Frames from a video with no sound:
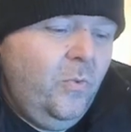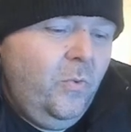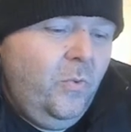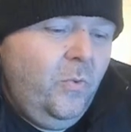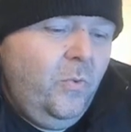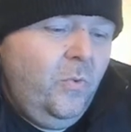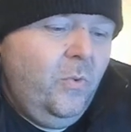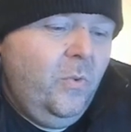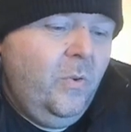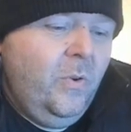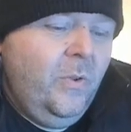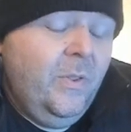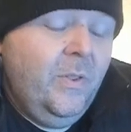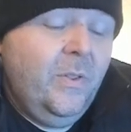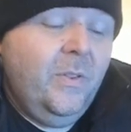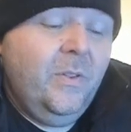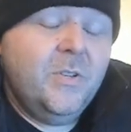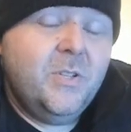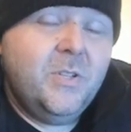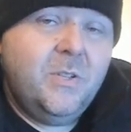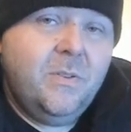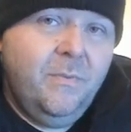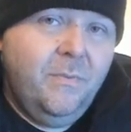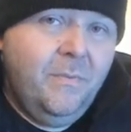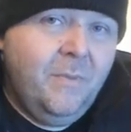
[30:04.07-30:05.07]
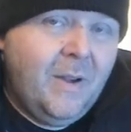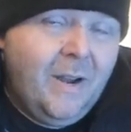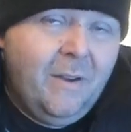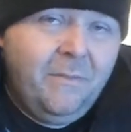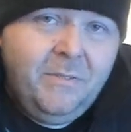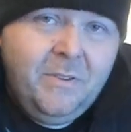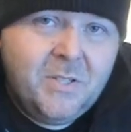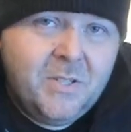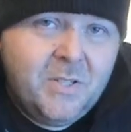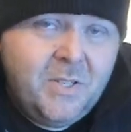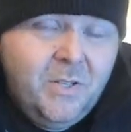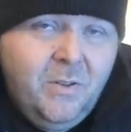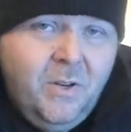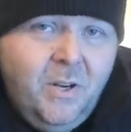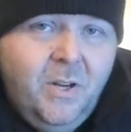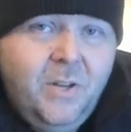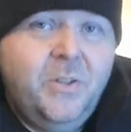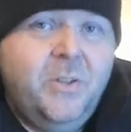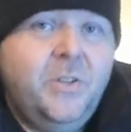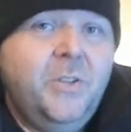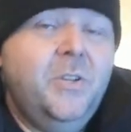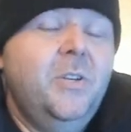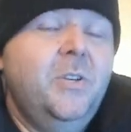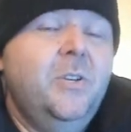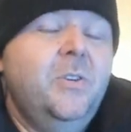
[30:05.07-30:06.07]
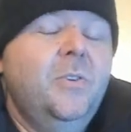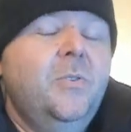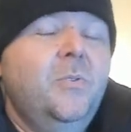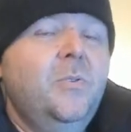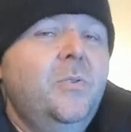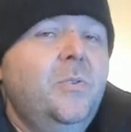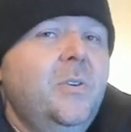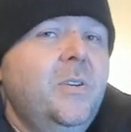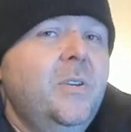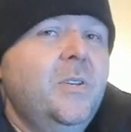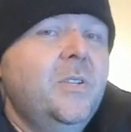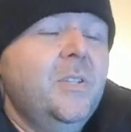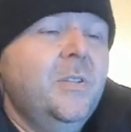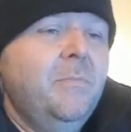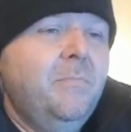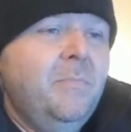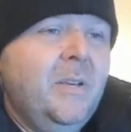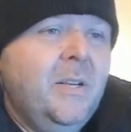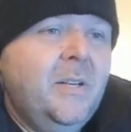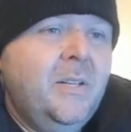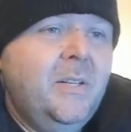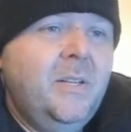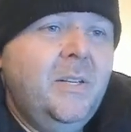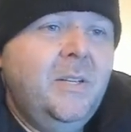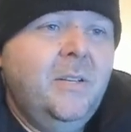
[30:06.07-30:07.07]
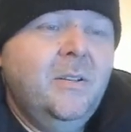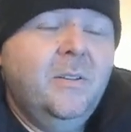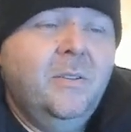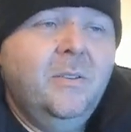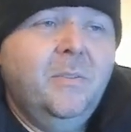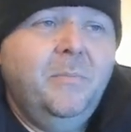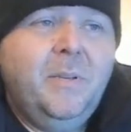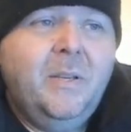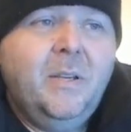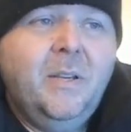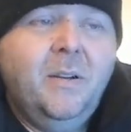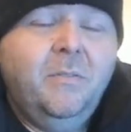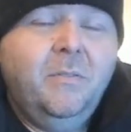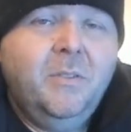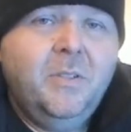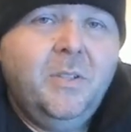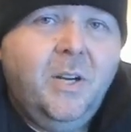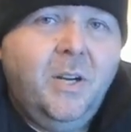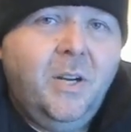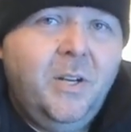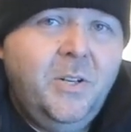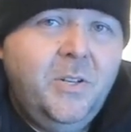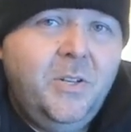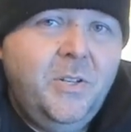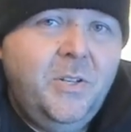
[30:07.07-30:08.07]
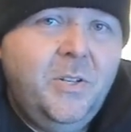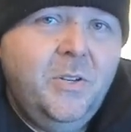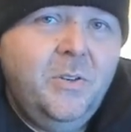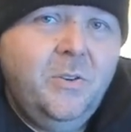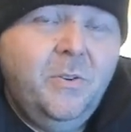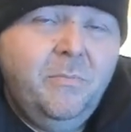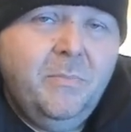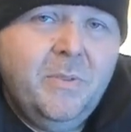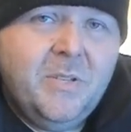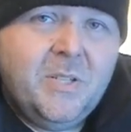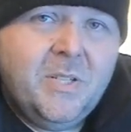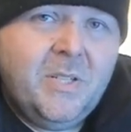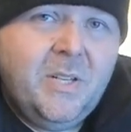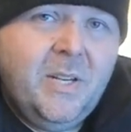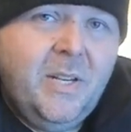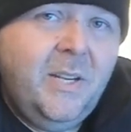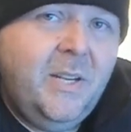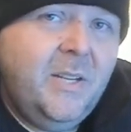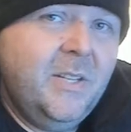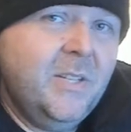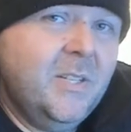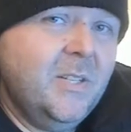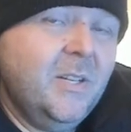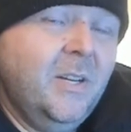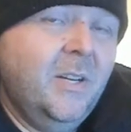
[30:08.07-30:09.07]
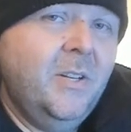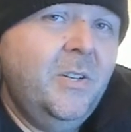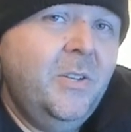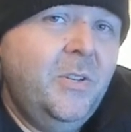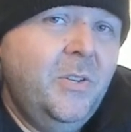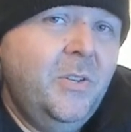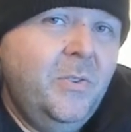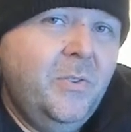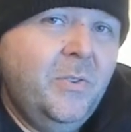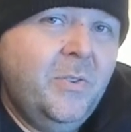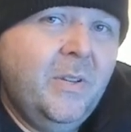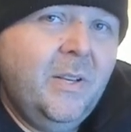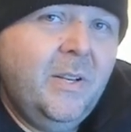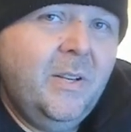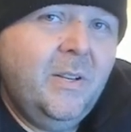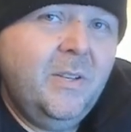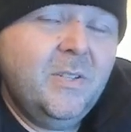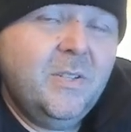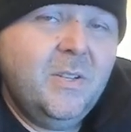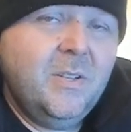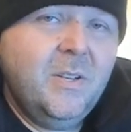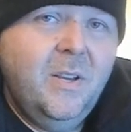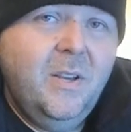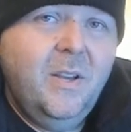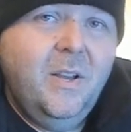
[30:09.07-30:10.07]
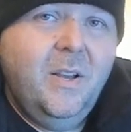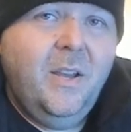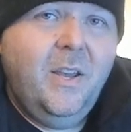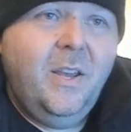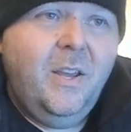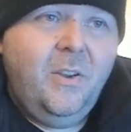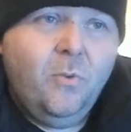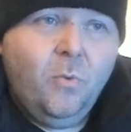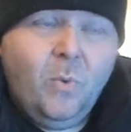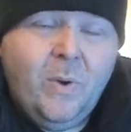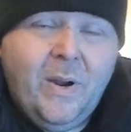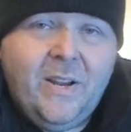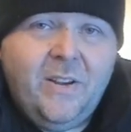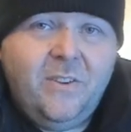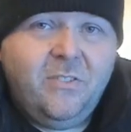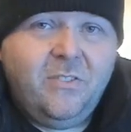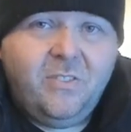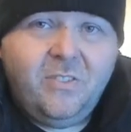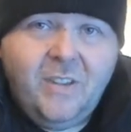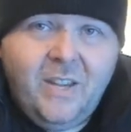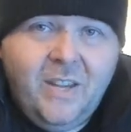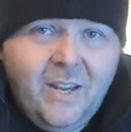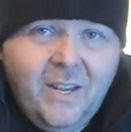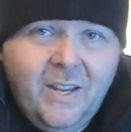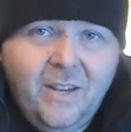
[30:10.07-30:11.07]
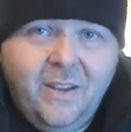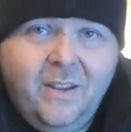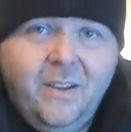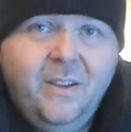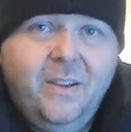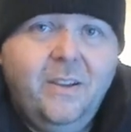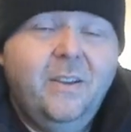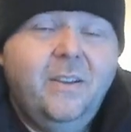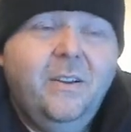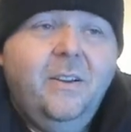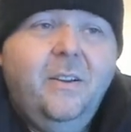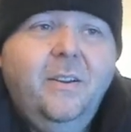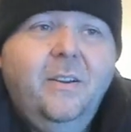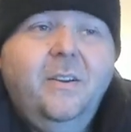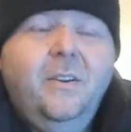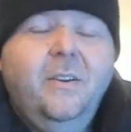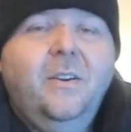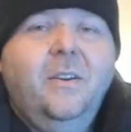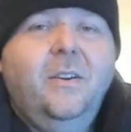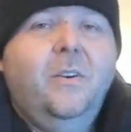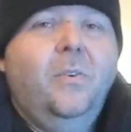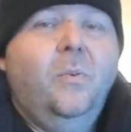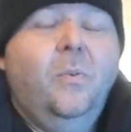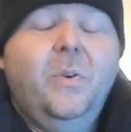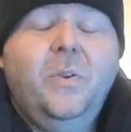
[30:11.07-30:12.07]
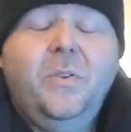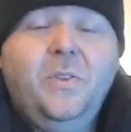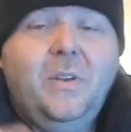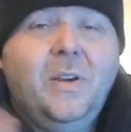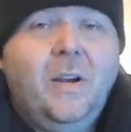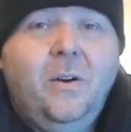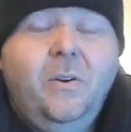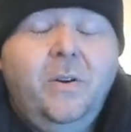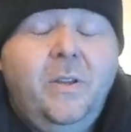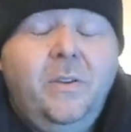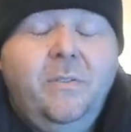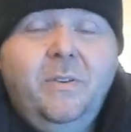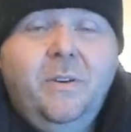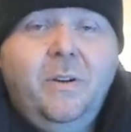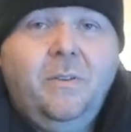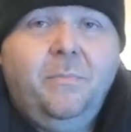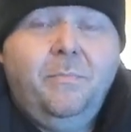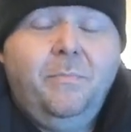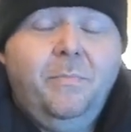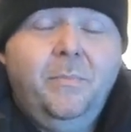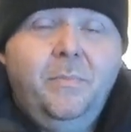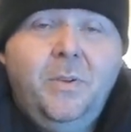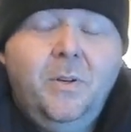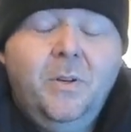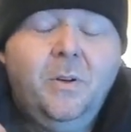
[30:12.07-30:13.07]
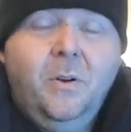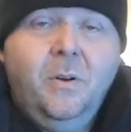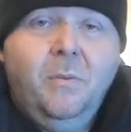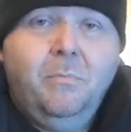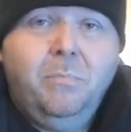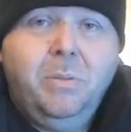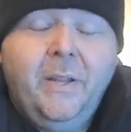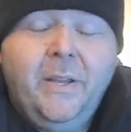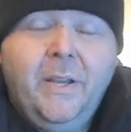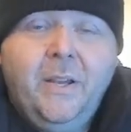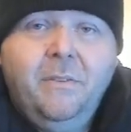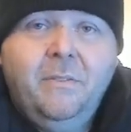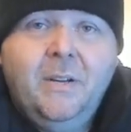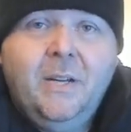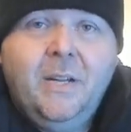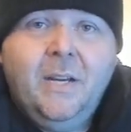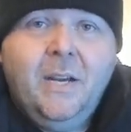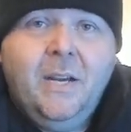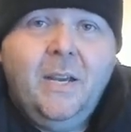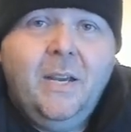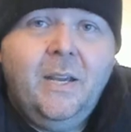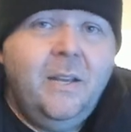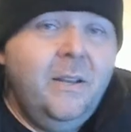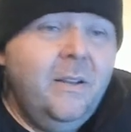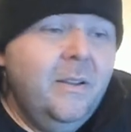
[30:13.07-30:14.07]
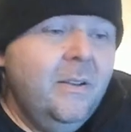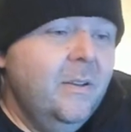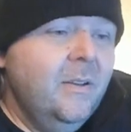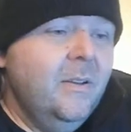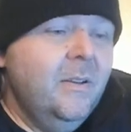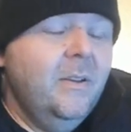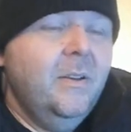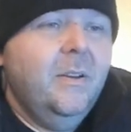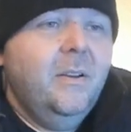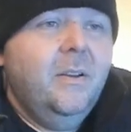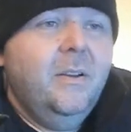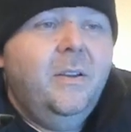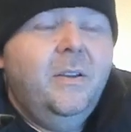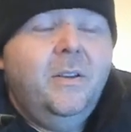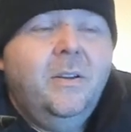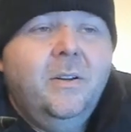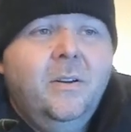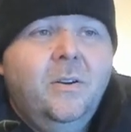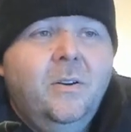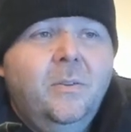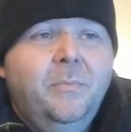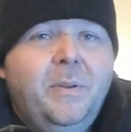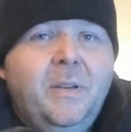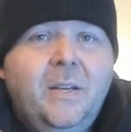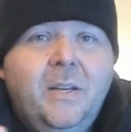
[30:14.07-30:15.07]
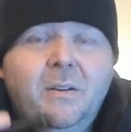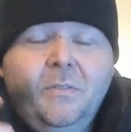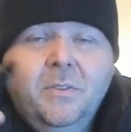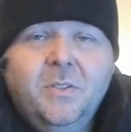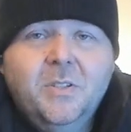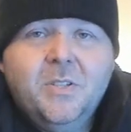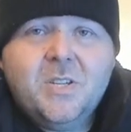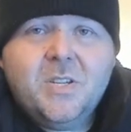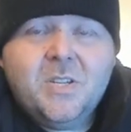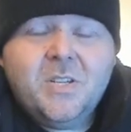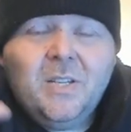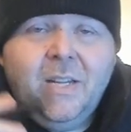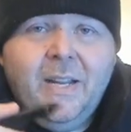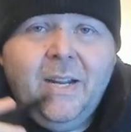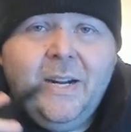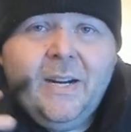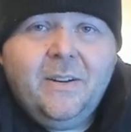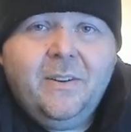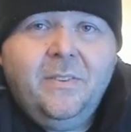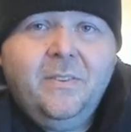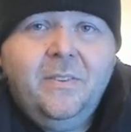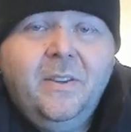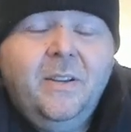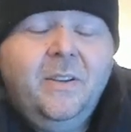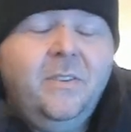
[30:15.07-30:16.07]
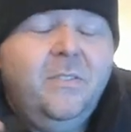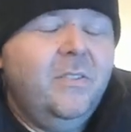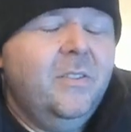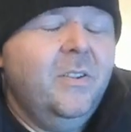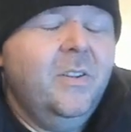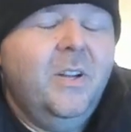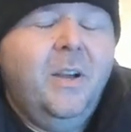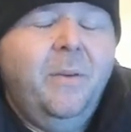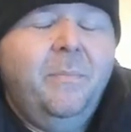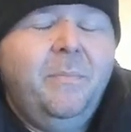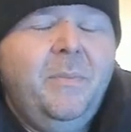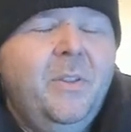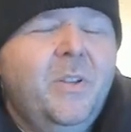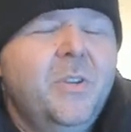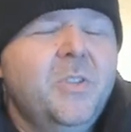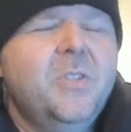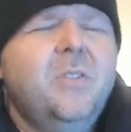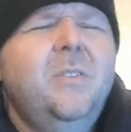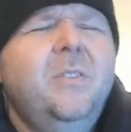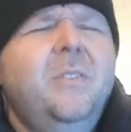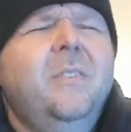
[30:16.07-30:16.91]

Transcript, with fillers: and then there's obviously undo is a big deal being able to undo mistakes undo things erase ink without even a you know a blink of an eye you know being able to select things that, i mean there's